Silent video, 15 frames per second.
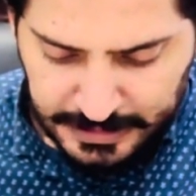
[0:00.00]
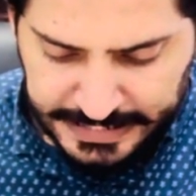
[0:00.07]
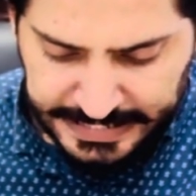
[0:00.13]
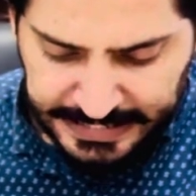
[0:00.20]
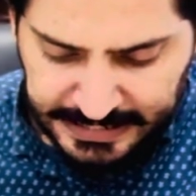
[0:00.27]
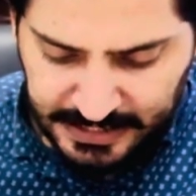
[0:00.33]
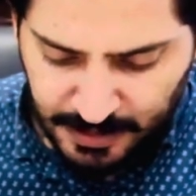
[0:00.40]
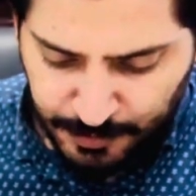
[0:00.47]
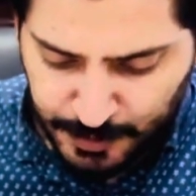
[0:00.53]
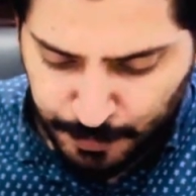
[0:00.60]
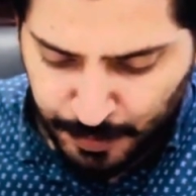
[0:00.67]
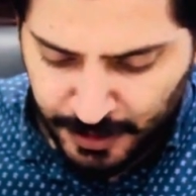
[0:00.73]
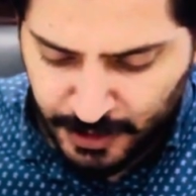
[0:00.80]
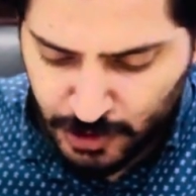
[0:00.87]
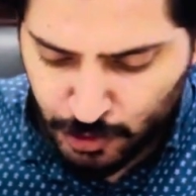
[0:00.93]
D. Some
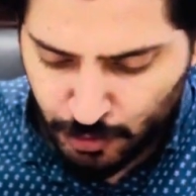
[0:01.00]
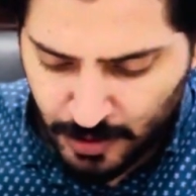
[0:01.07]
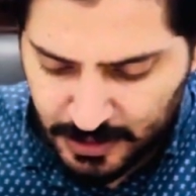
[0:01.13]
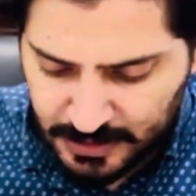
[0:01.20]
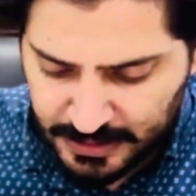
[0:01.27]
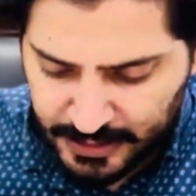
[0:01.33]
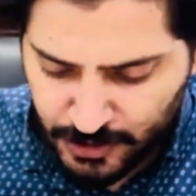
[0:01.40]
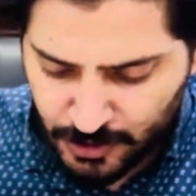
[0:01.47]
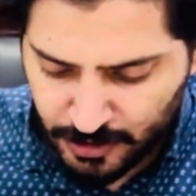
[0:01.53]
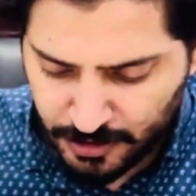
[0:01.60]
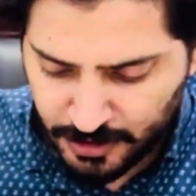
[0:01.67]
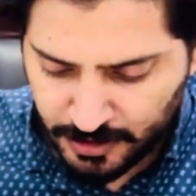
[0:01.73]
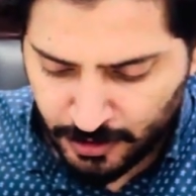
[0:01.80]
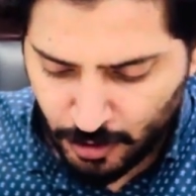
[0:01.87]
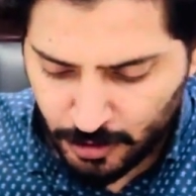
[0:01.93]
speech translation
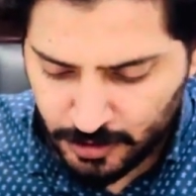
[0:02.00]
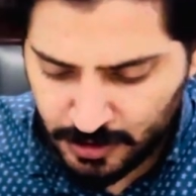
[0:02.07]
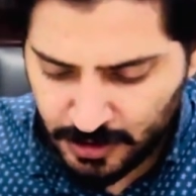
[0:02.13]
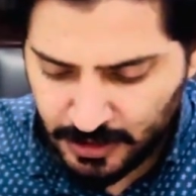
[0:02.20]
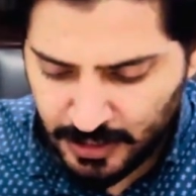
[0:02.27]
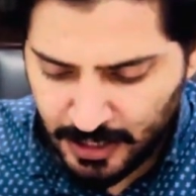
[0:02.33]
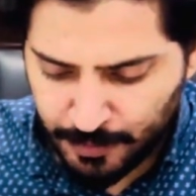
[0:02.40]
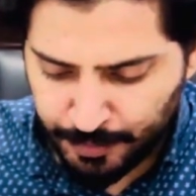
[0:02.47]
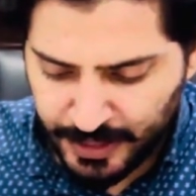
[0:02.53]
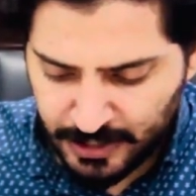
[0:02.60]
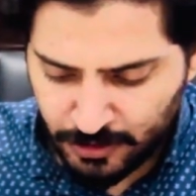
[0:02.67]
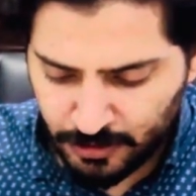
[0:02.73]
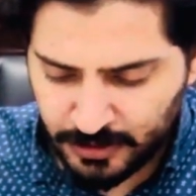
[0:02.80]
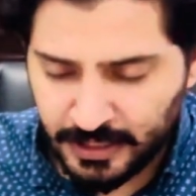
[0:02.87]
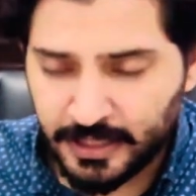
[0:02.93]
technology are
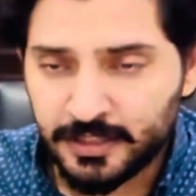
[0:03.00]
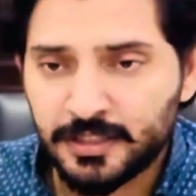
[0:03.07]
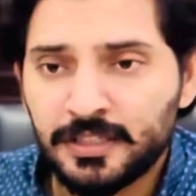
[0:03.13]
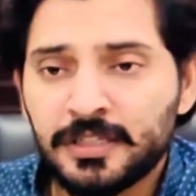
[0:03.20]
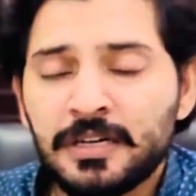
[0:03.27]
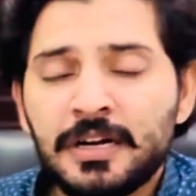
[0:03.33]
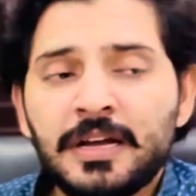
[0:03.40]
better than other.